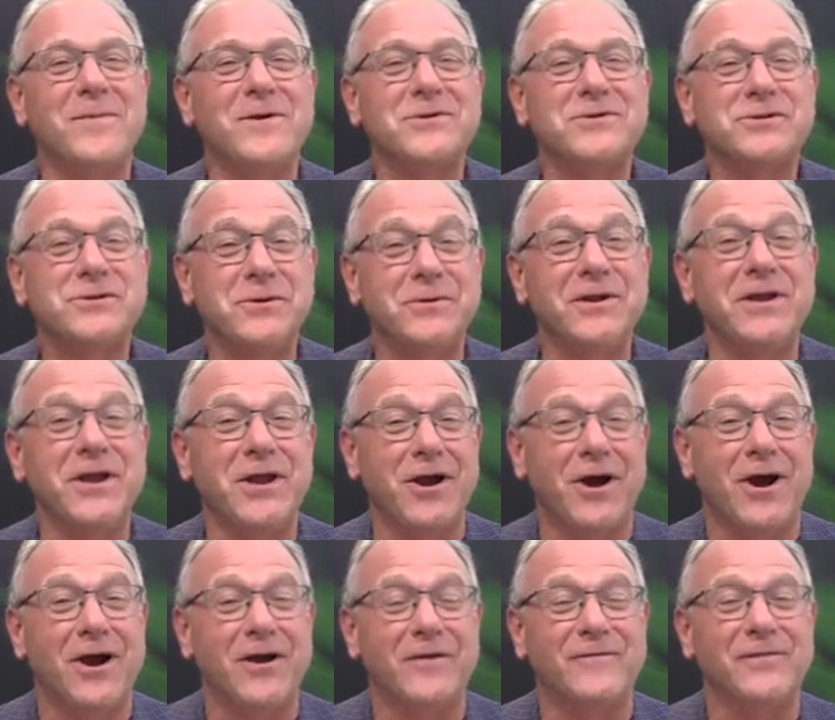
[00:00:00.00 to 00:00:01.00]
shooting
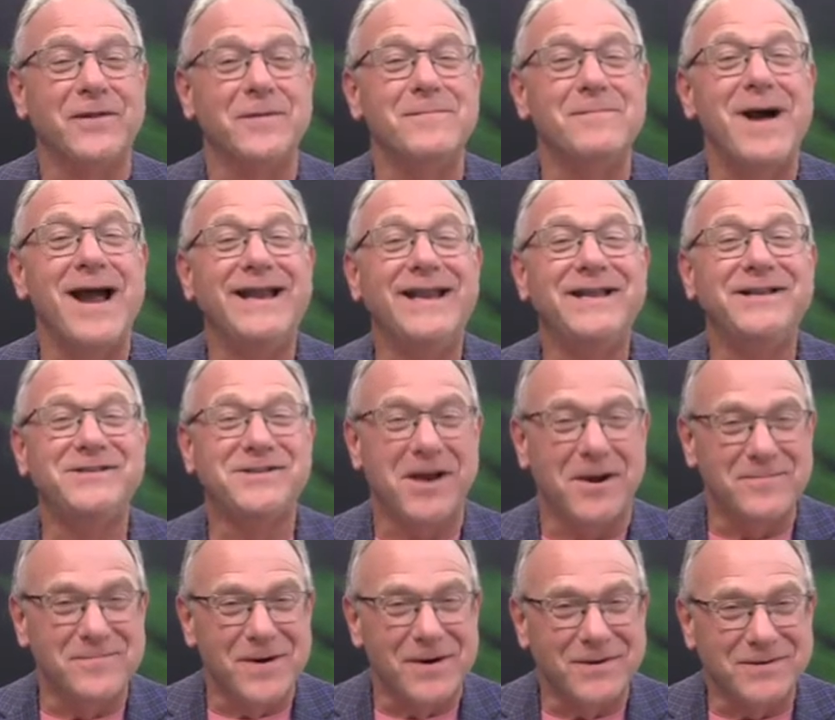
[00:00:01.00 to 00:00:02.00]
guard for the Mighty
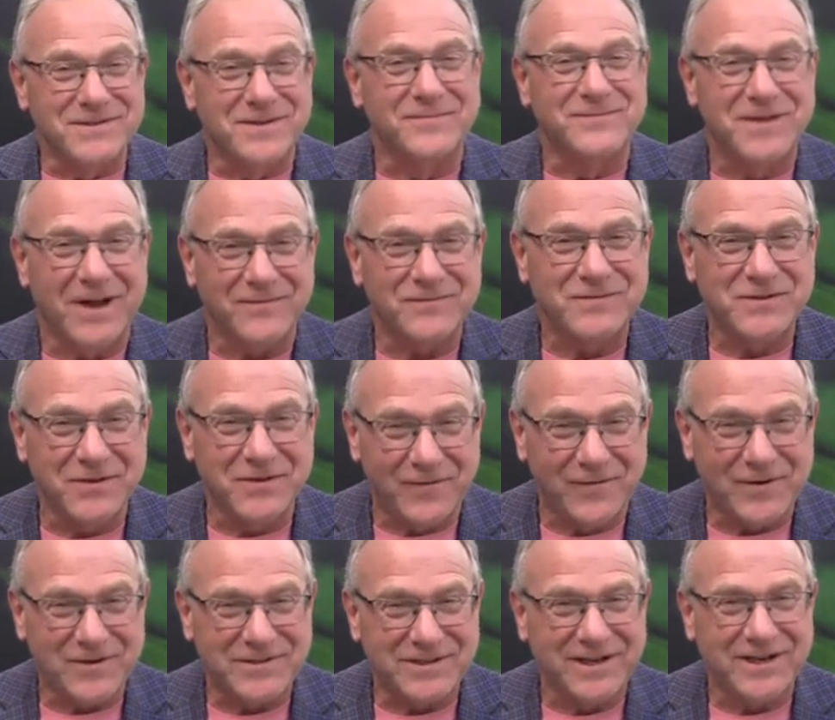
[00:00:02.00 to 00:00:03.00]
Jumbos of Tufts
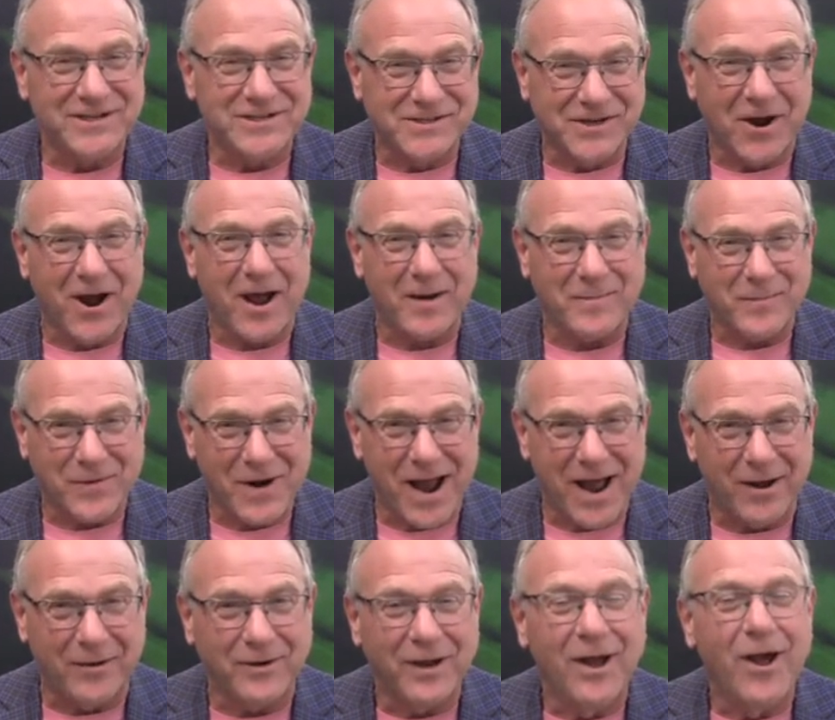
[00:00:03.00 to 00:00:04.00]
University, Scott
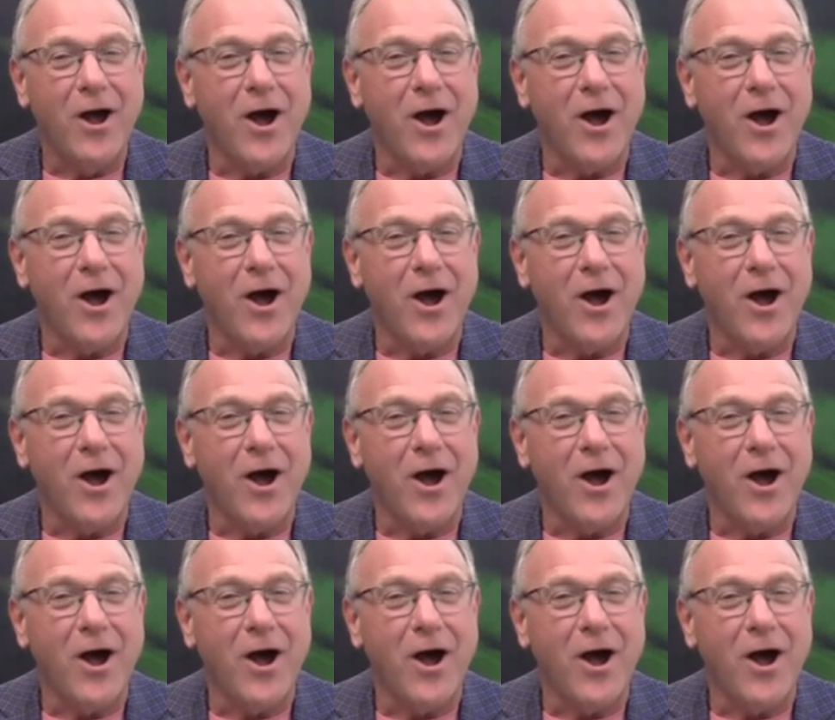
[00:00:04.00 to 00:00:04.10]
Brown,